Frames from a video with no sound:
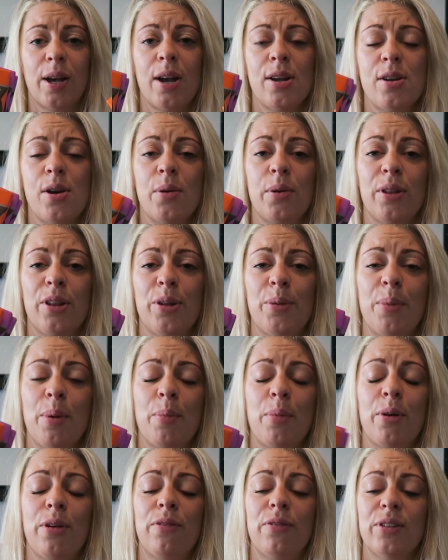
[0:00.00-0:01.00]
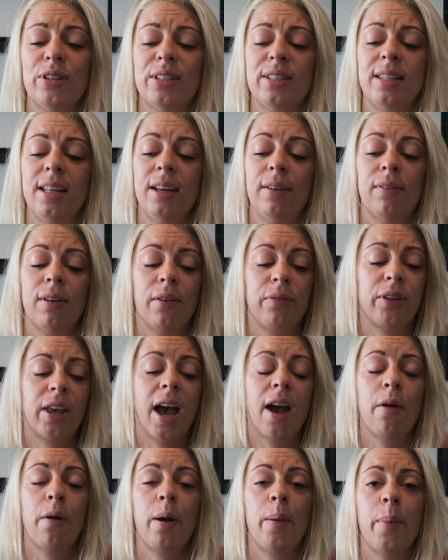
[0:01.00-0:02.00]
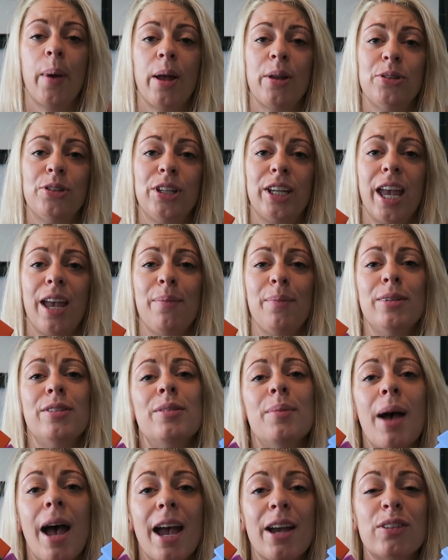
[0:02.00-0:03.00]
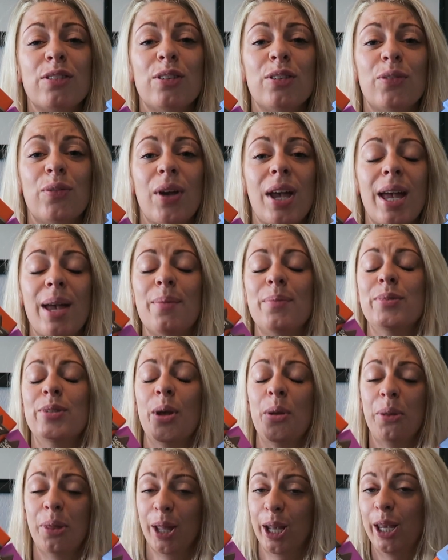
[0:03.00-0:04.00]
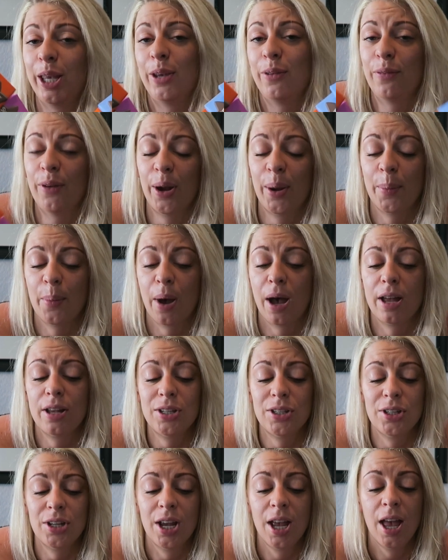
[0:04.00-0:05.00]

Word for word: I told her that my boyfriend Steve loves carob and she gave me some extra for him so thank you very much.